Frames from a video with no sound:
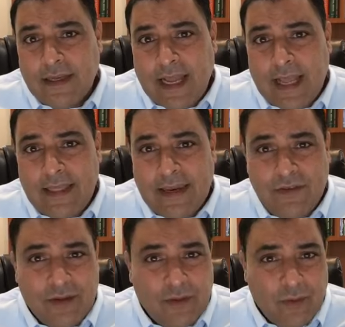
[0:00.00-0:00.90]
And then as
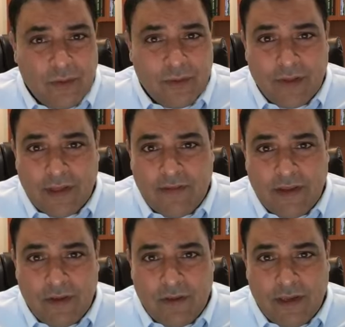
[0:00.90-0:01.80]
you get older, and let's say
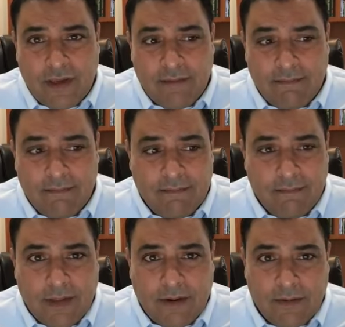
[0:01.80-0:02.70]
you get,
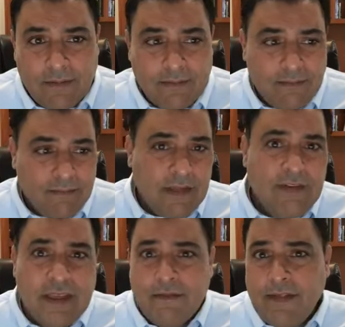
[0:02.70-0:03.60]
I don't know, let's say
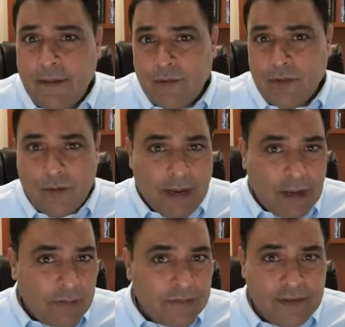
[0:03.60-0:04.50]
you get inflammatory
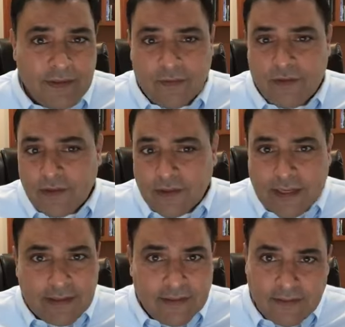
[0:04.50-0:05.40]
bowel disease or
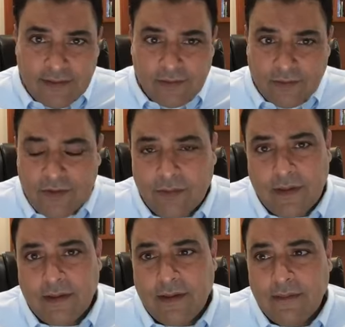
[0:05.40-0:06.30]
celiac disease or something
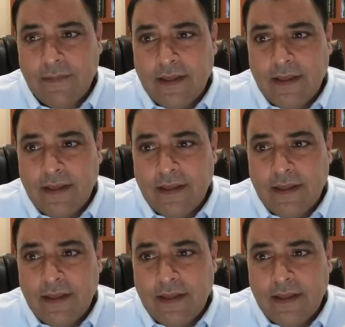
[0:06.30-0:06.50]
like that,